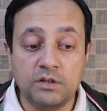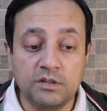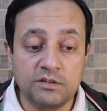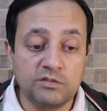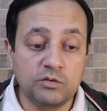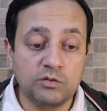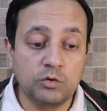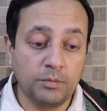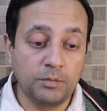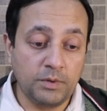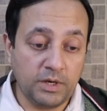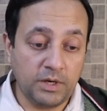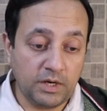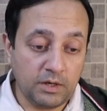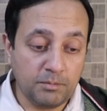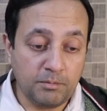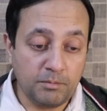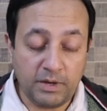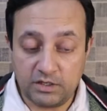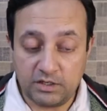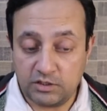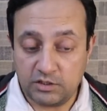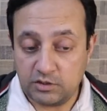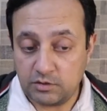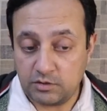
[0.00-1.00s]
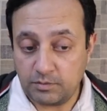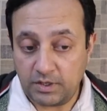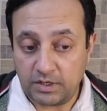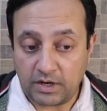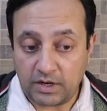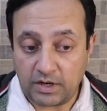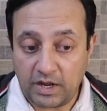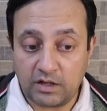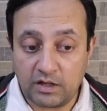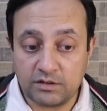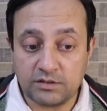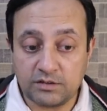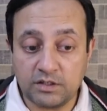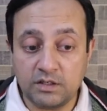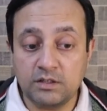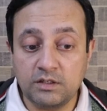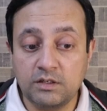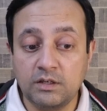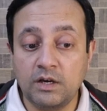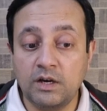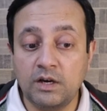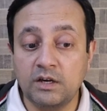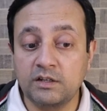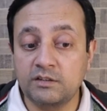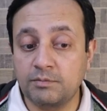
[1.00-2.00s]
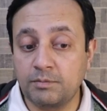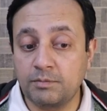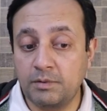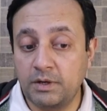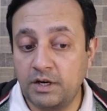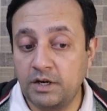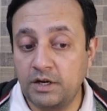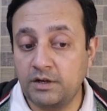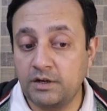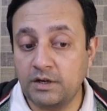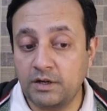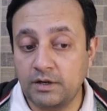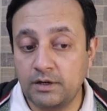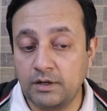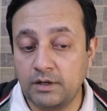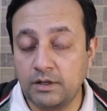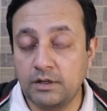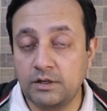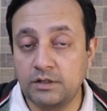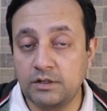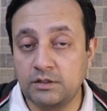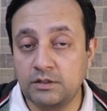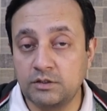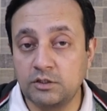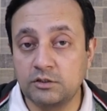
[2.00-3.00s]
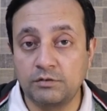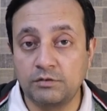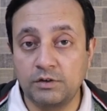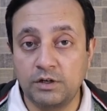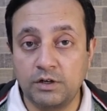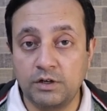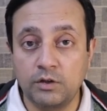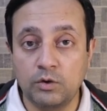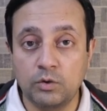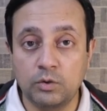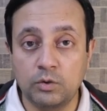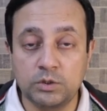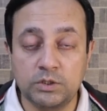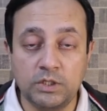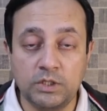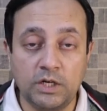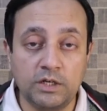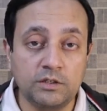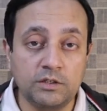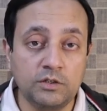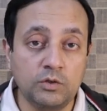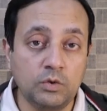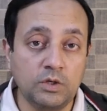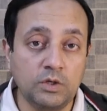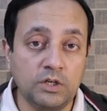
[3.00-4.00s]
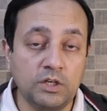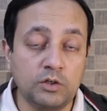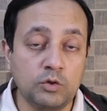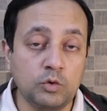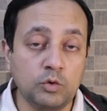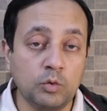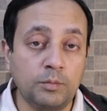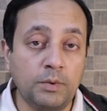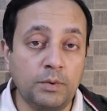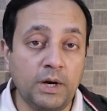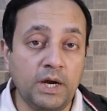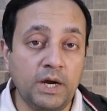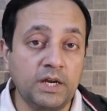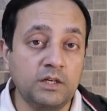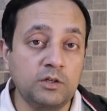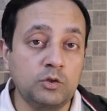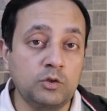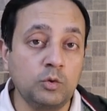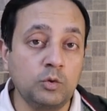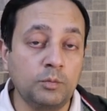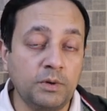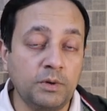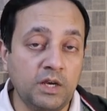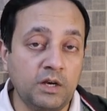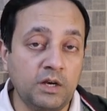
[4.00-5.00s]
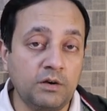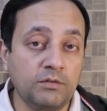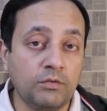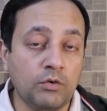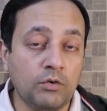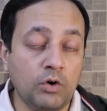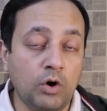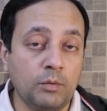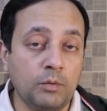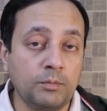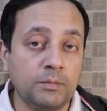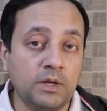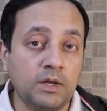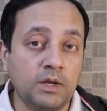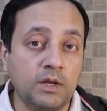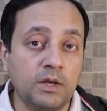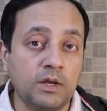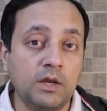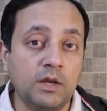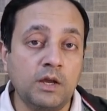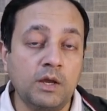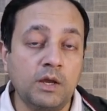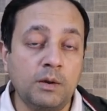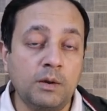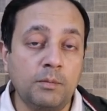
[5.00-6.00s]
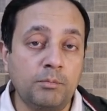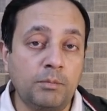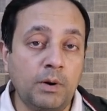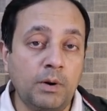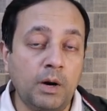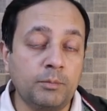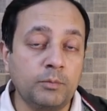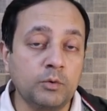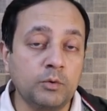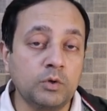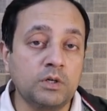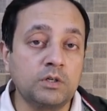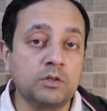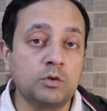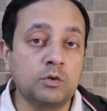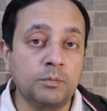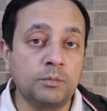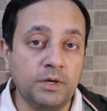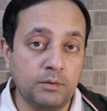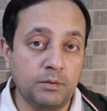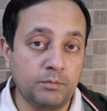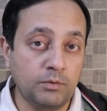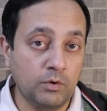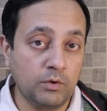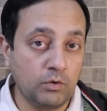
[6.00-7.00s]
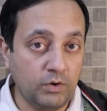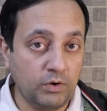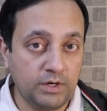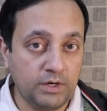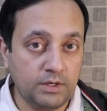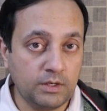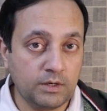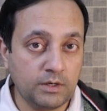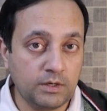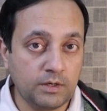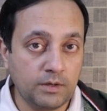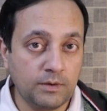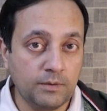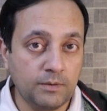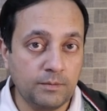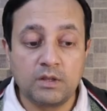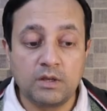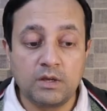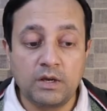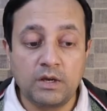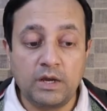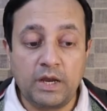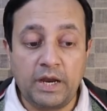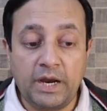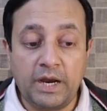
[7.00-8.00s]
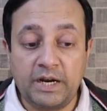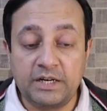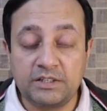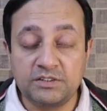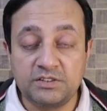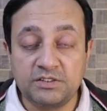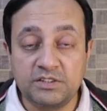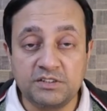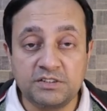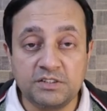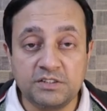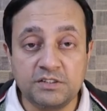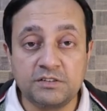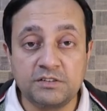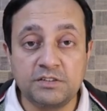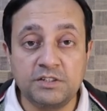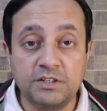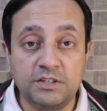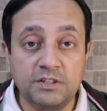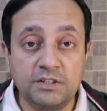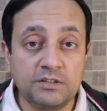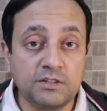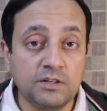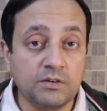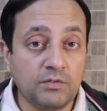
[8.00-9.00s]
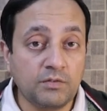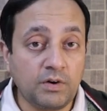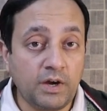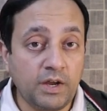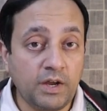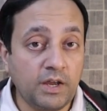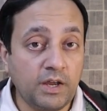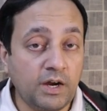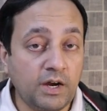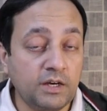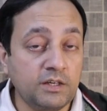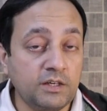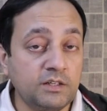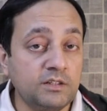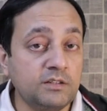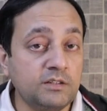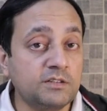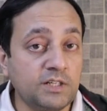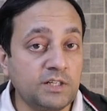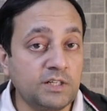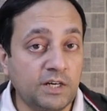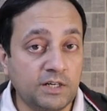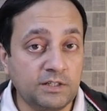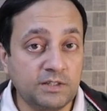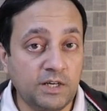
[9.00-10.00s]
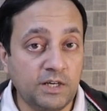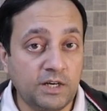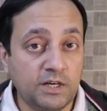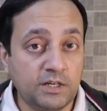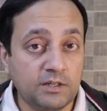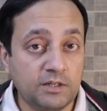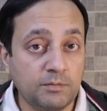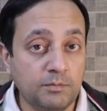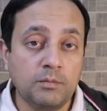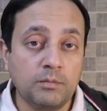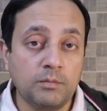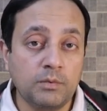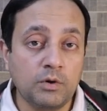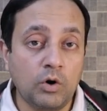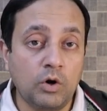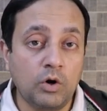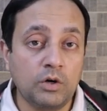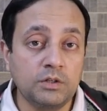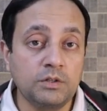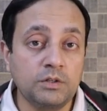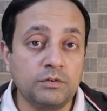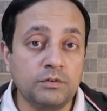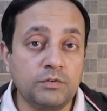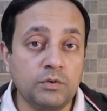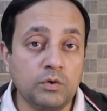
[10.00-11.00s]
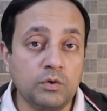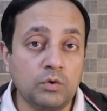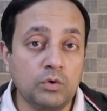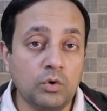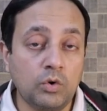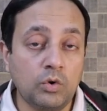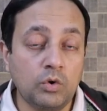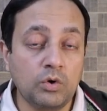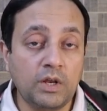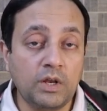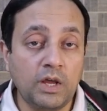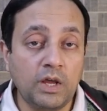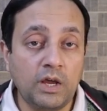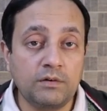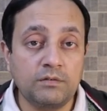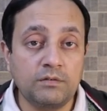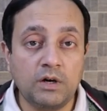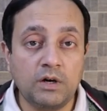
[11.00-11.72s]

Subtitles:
is domain management. As I explained earlier in this video that you need to buy a domain from a popular domain provider. And this is the reason why I said that, because if you don't have